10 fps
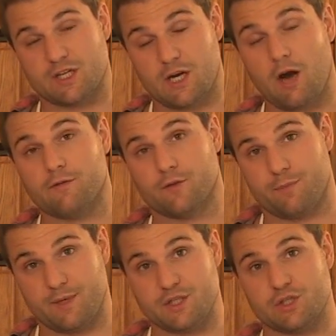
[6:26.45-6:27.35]
cover the
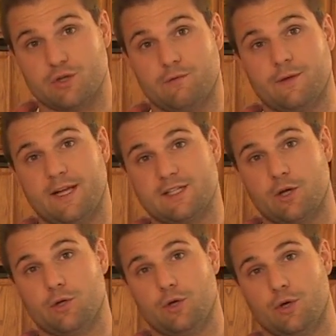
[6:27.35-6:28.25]
peaches over. That's how
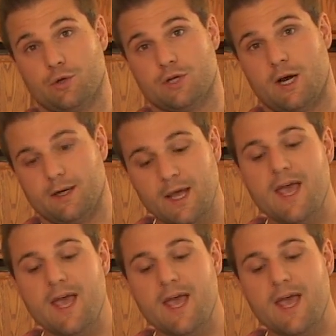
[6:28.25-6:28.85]
you know you're done.